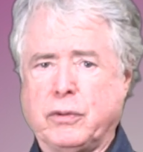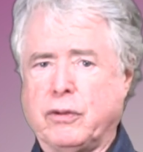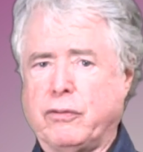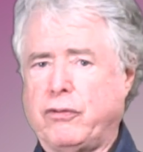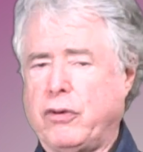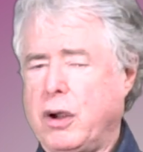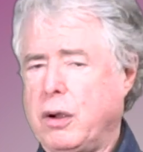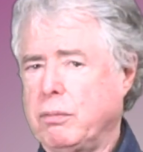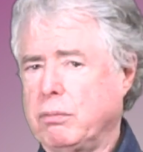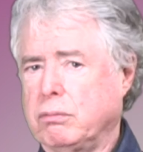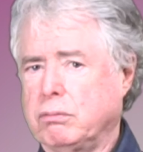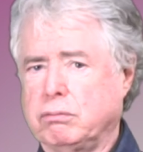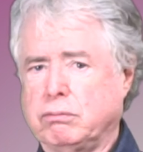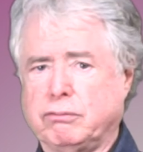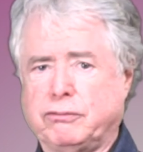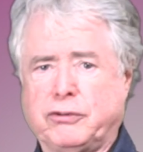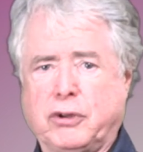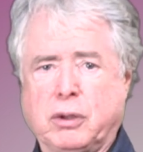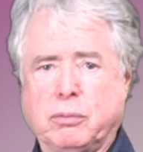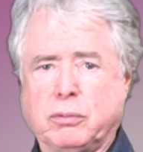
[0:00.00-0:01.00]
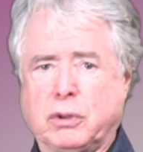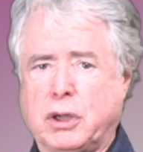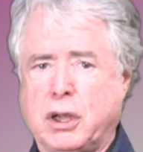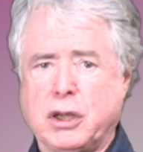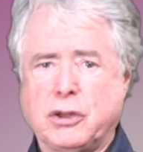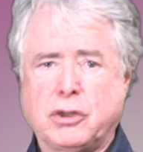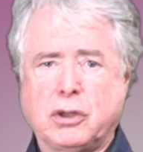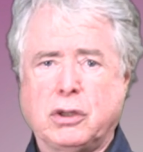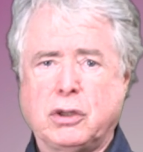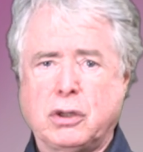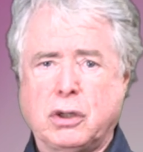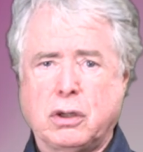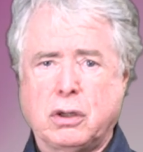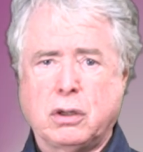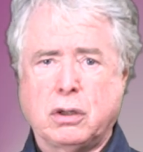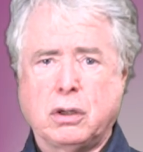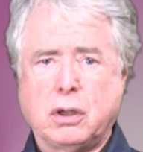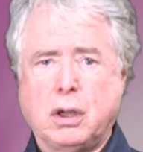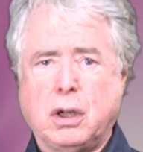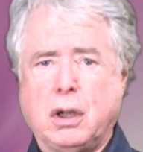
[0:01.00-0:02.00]
from
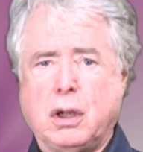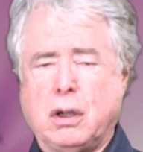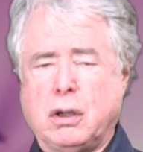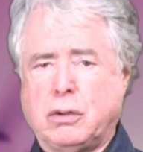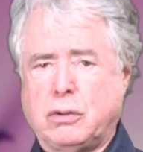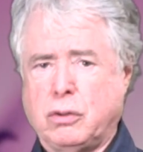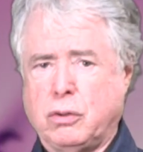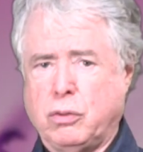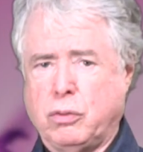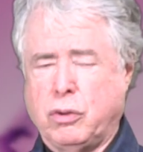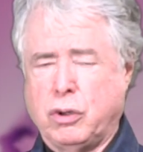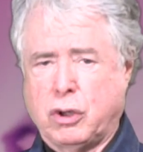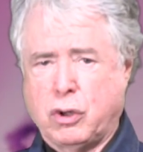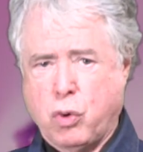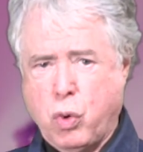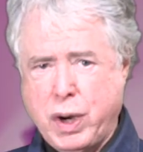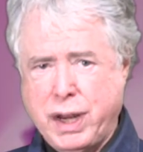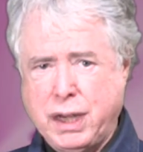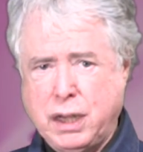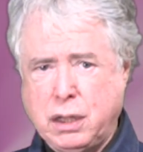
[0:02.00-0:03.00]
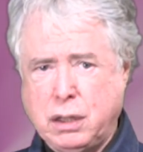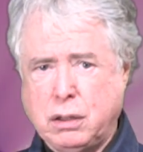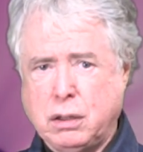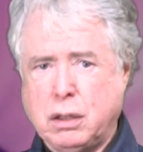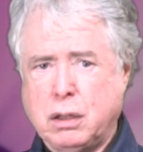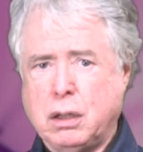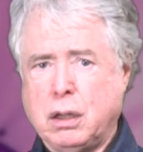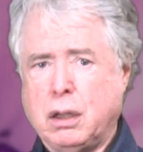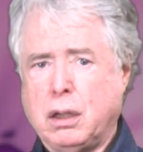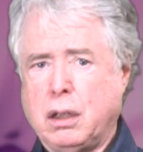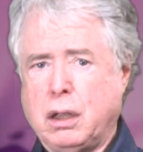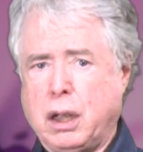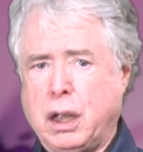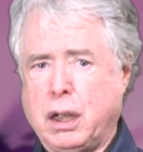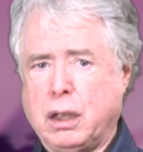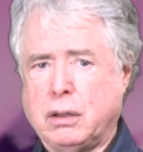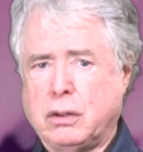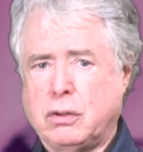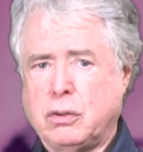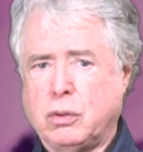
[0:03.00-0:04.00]
Kissinger to the Queen,
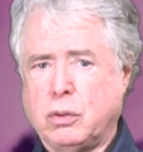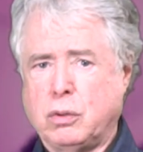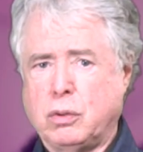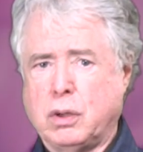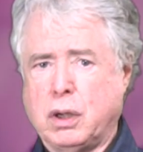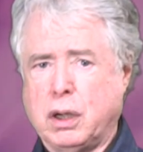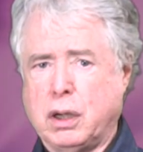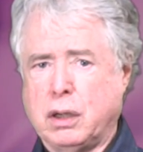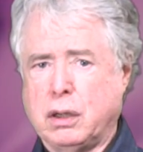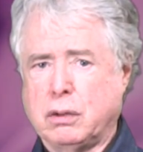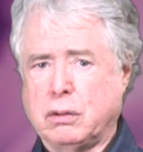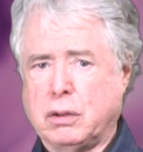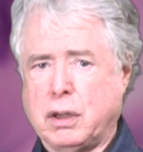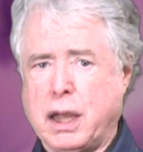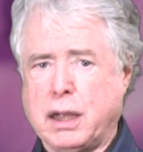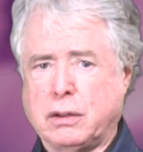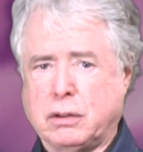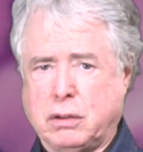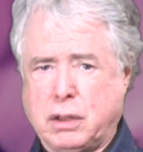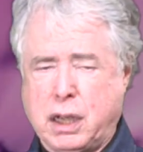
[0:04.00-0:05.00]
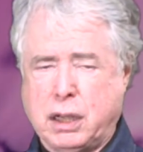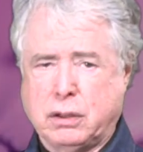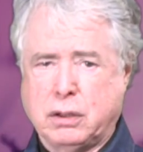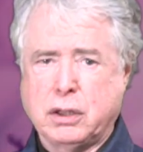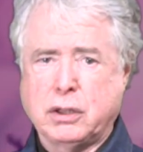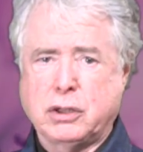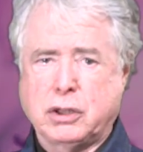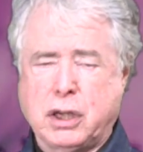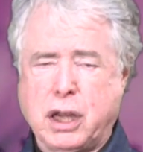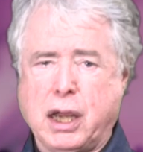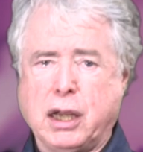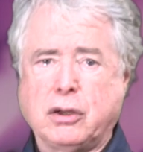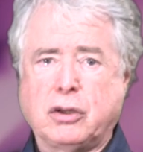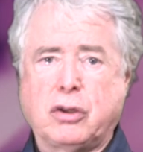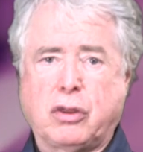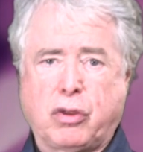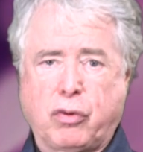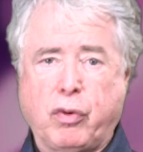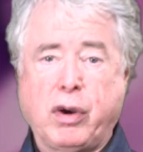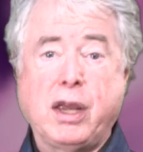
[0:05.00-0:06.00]
and to, at this
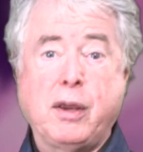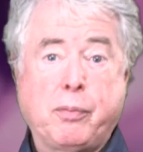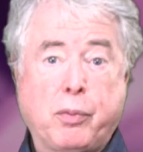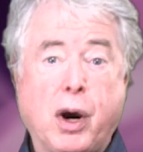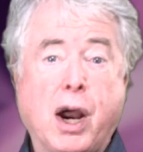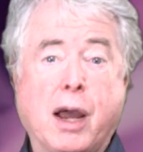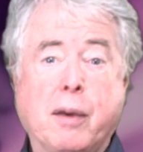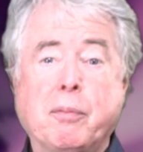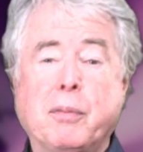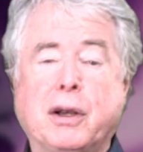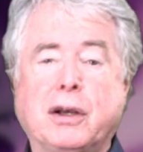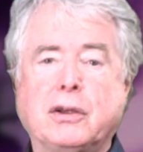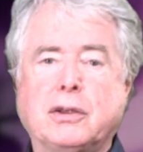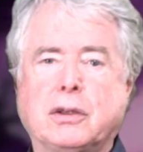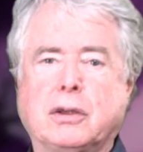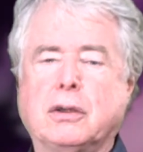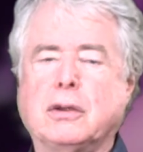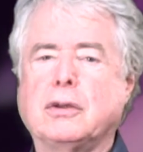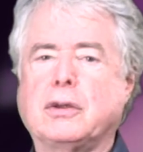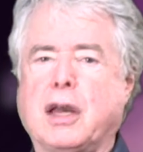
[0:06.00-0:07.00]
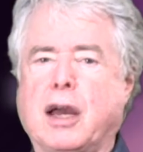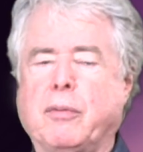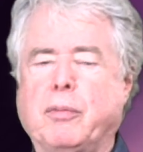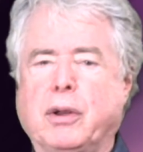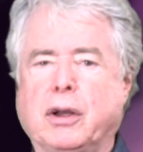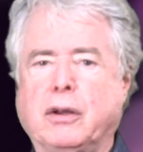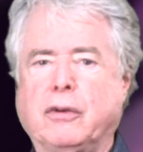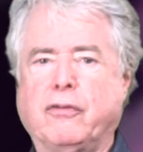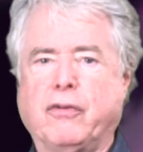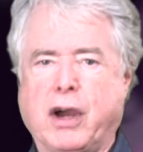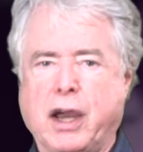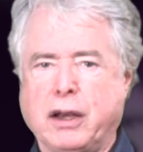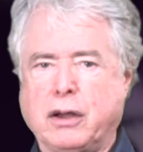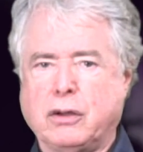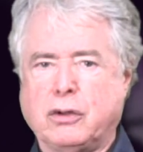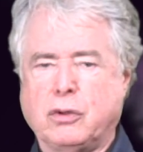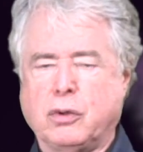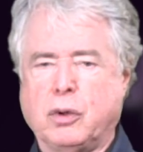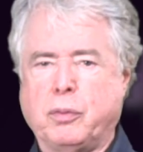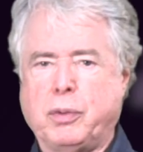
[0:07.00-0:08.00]
stage, 3 prime ministers have been
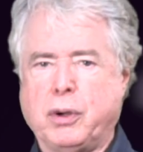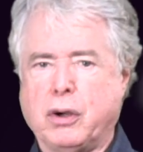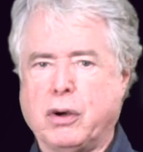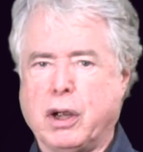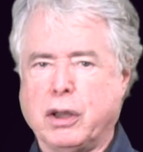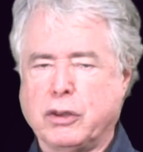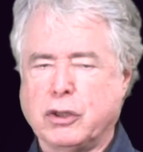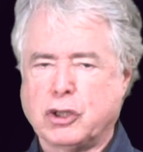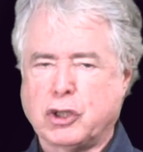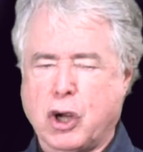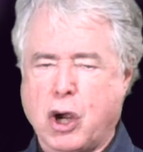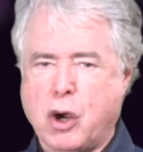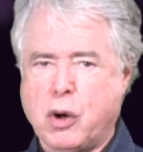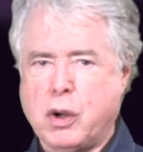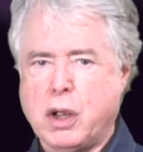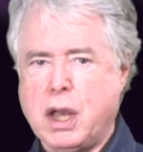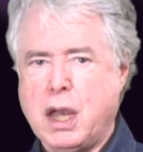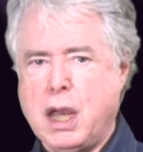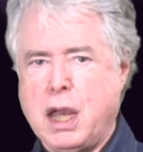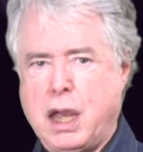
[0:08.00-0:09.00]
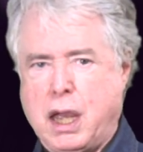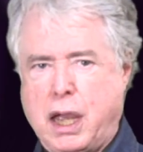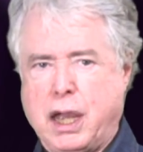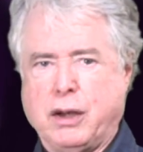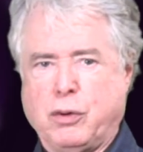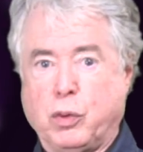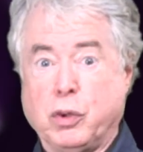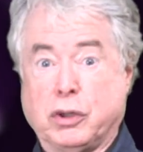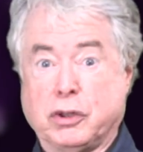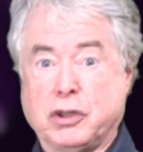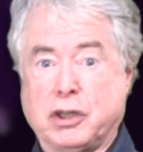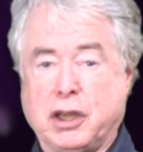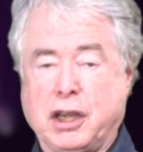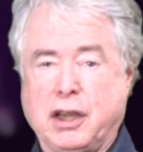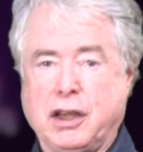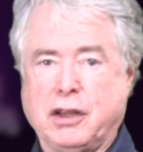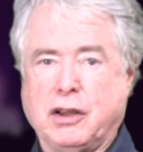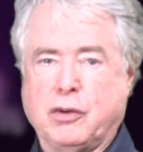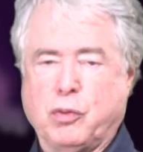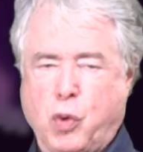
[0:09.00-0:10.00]
invited to appear on the show, and we'll
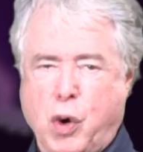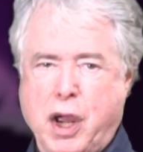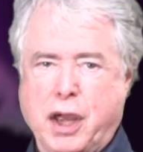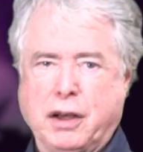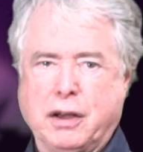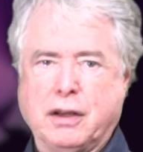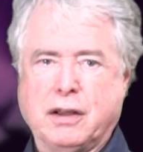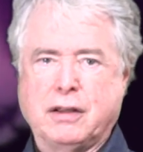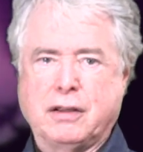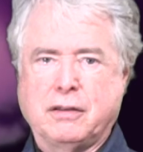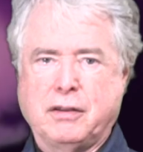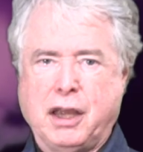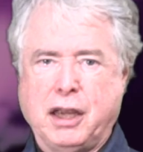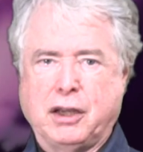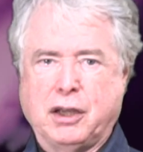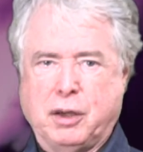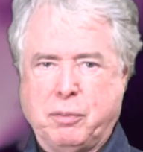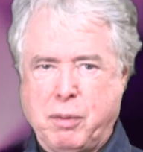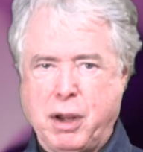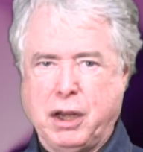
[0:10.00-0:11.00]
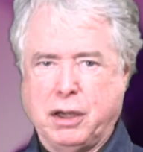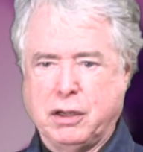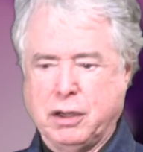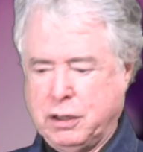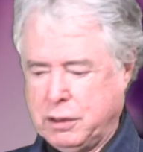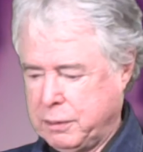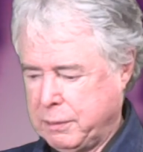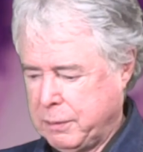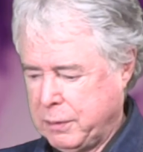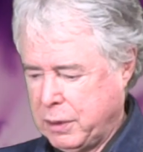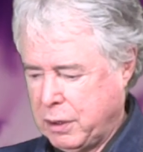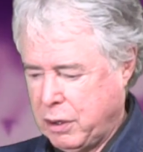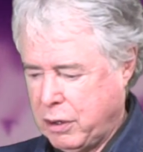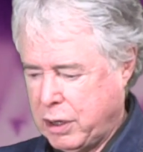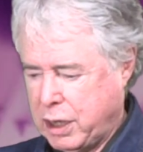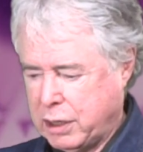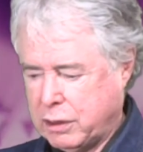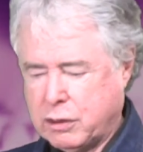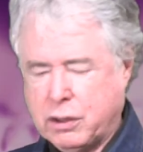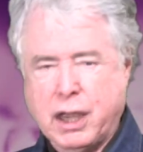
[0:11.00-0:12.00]
see when they can make it. All
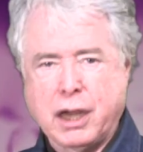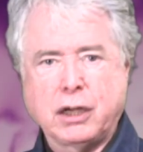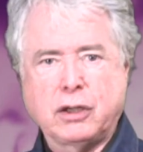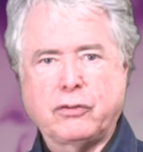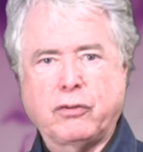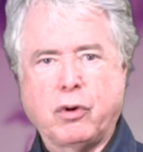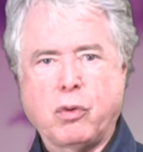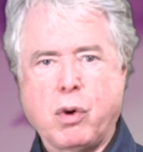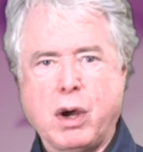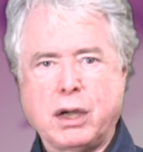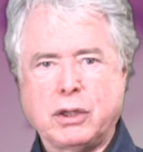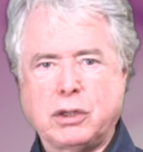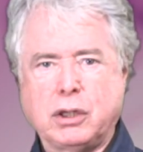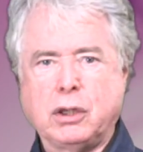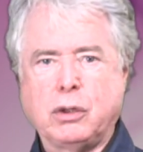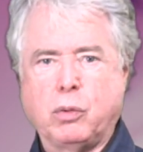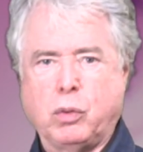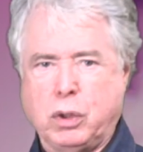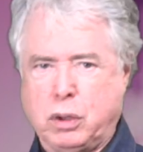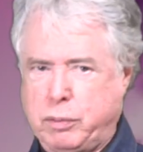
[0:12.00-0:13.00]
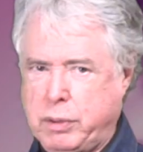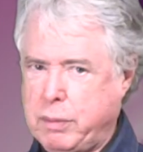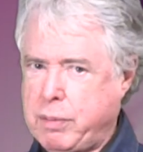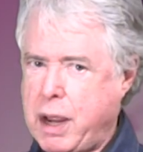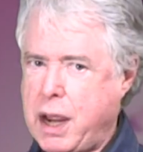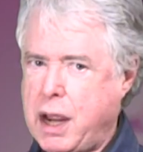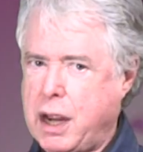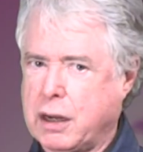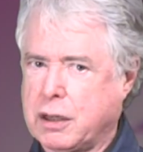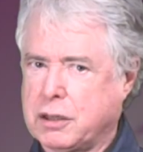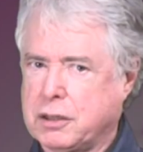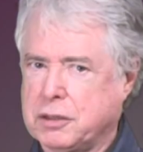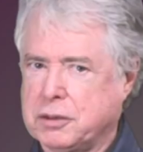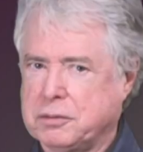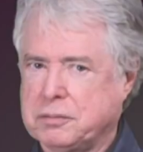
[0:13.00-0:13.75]
right, thanks for watching. We'll be back.